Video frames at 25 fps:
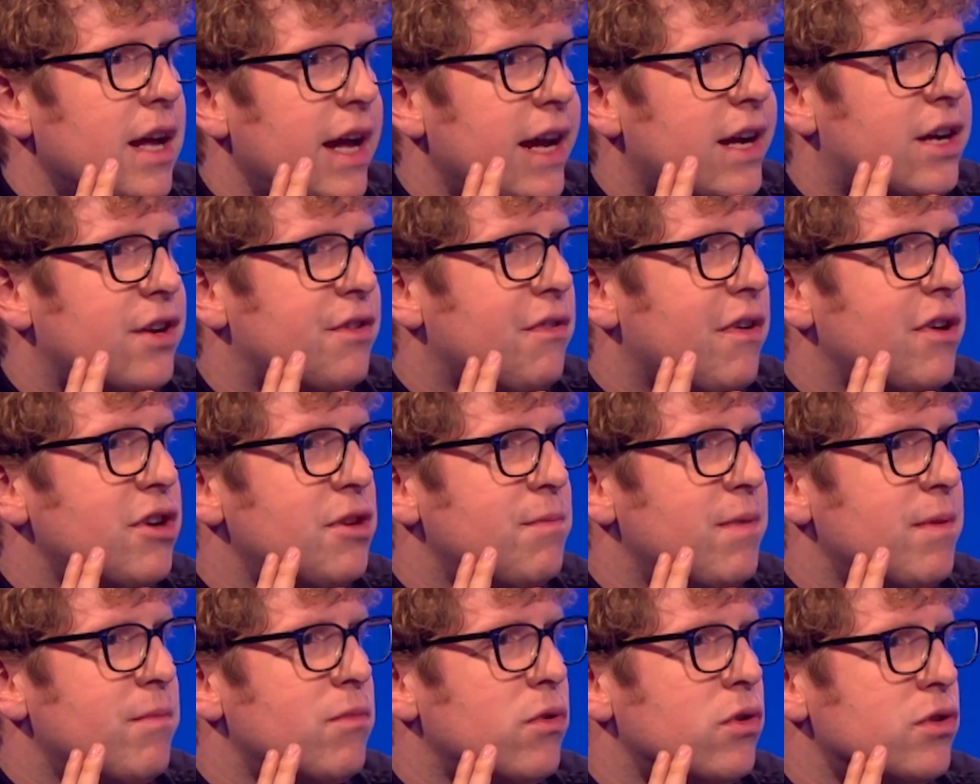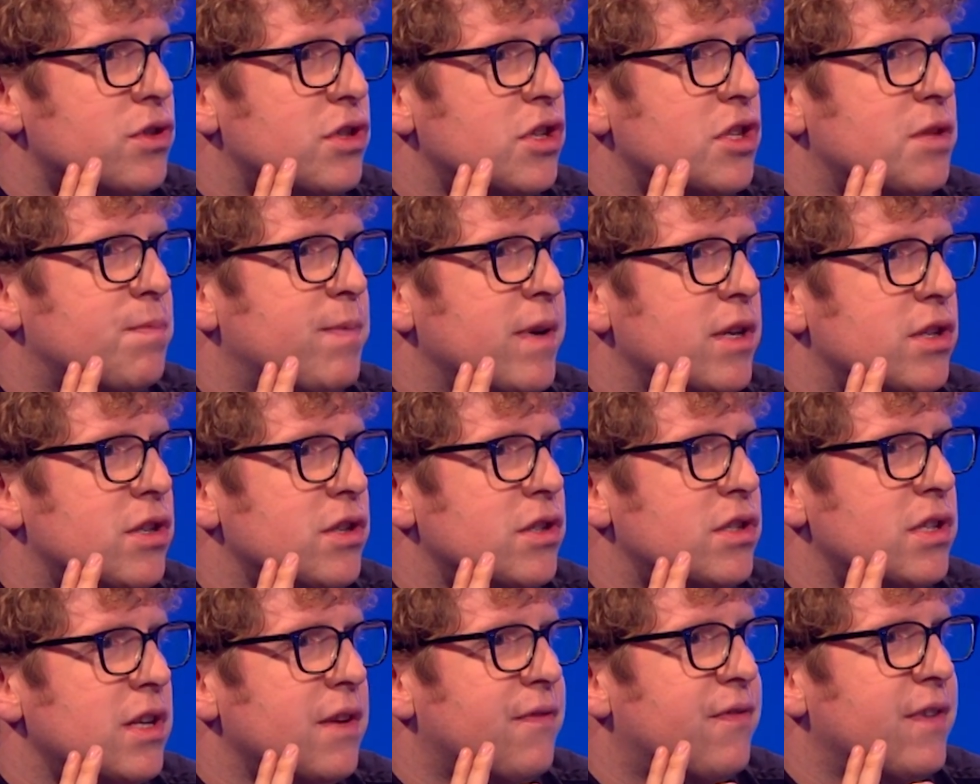It could have only been more
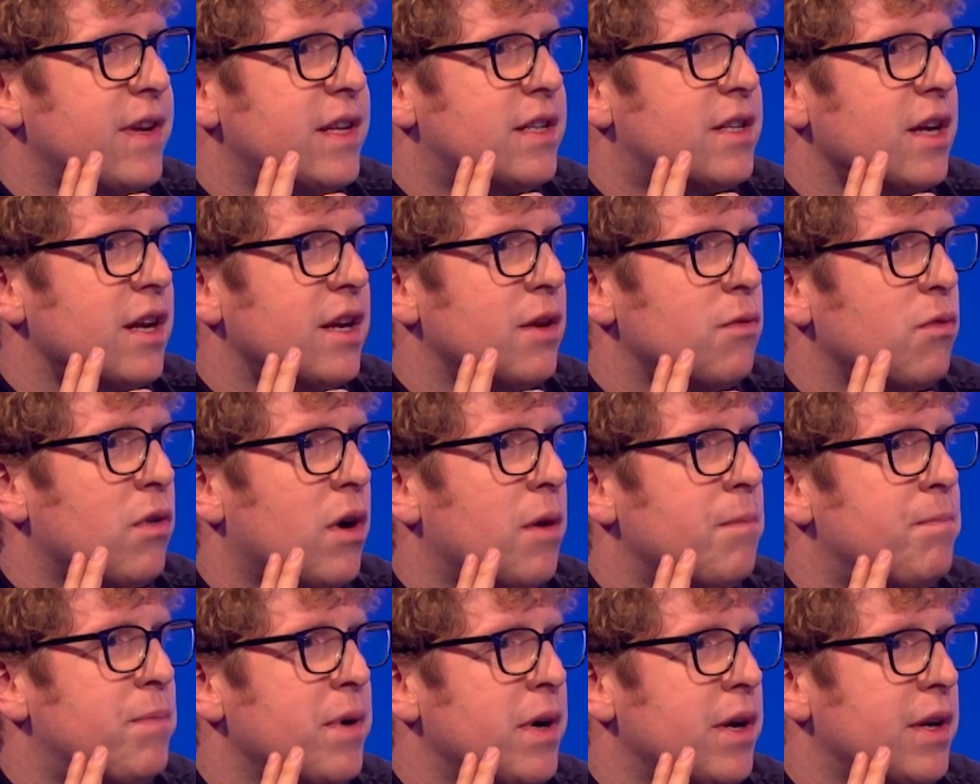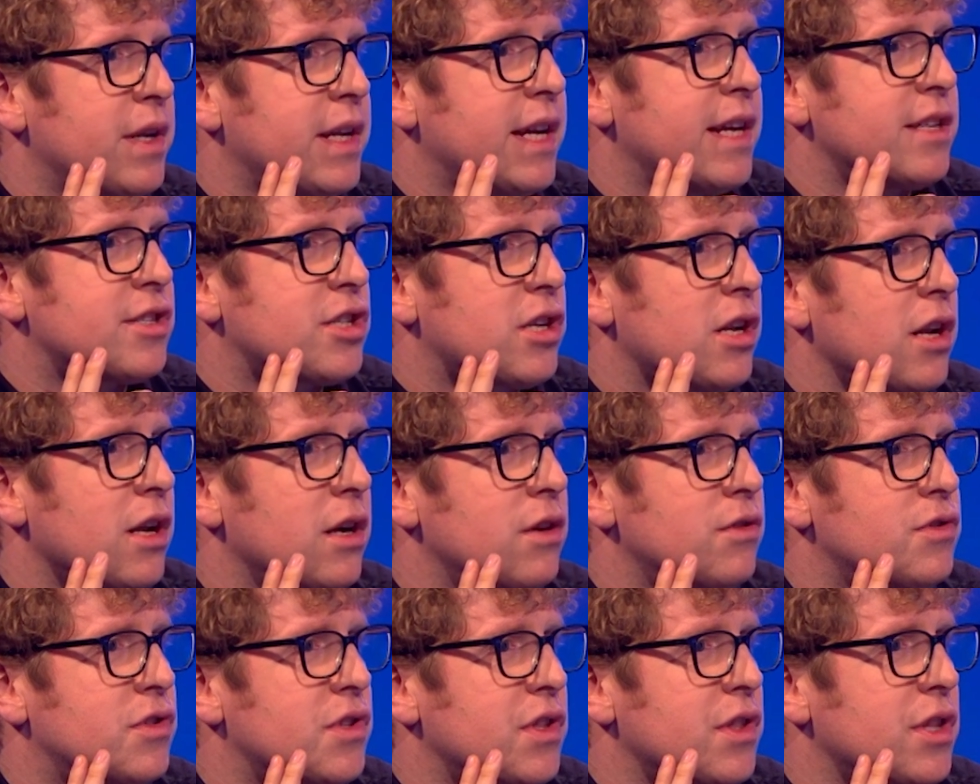suspicious if he'd done it while burning his
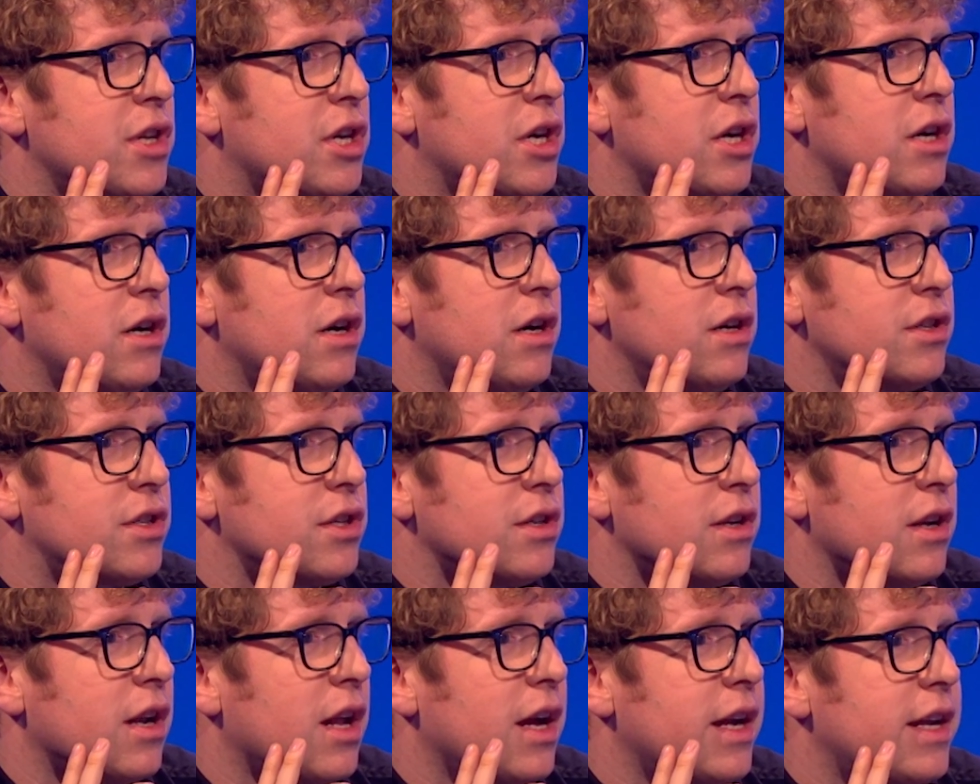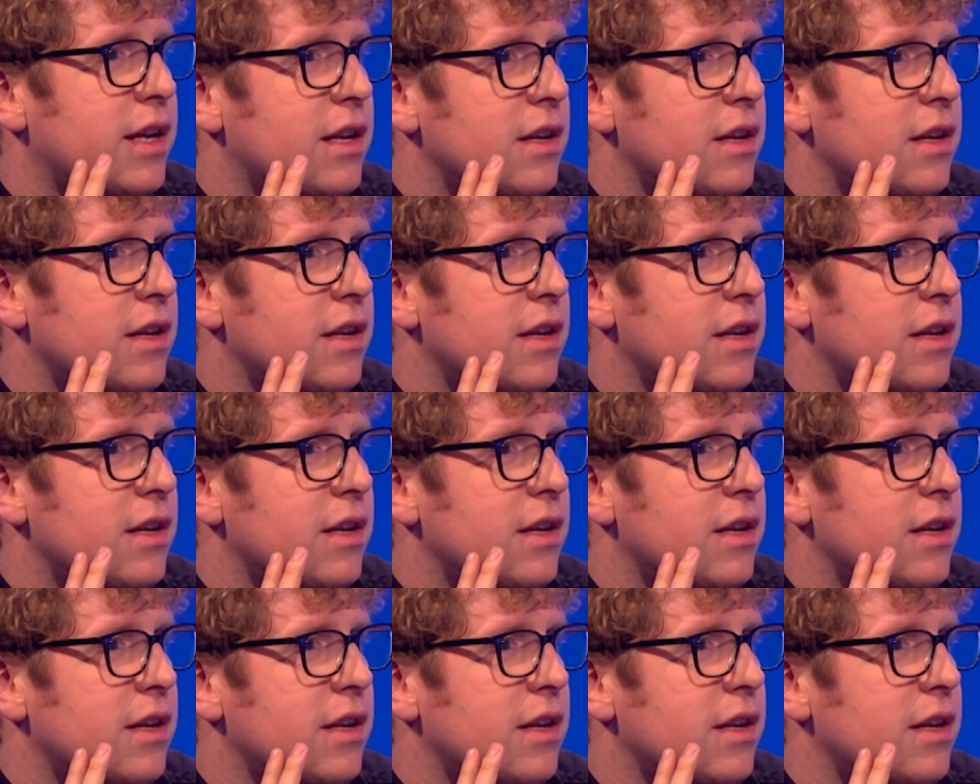clothes in the garden. Like...